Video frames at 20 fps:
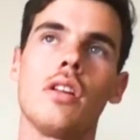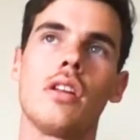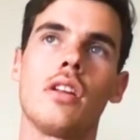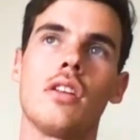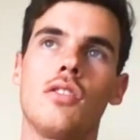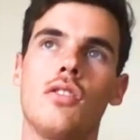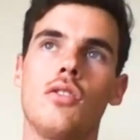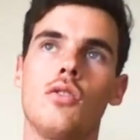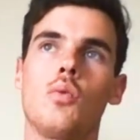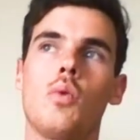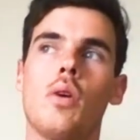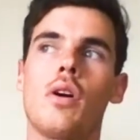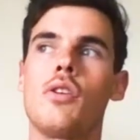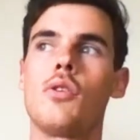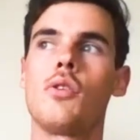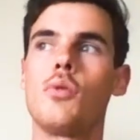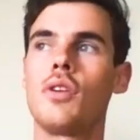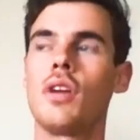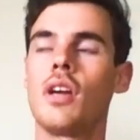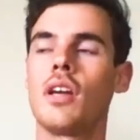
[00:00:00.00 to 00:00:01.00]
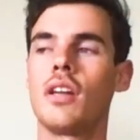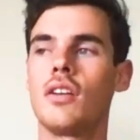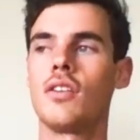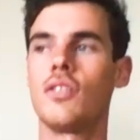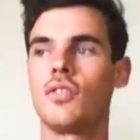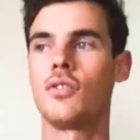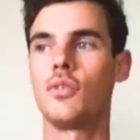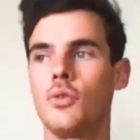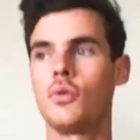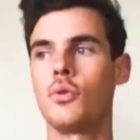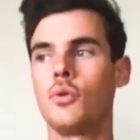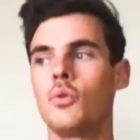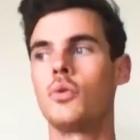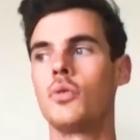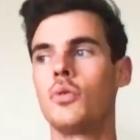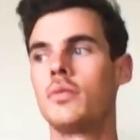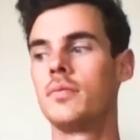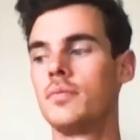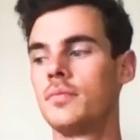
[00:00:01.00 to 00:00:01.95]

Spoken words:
This is where you get into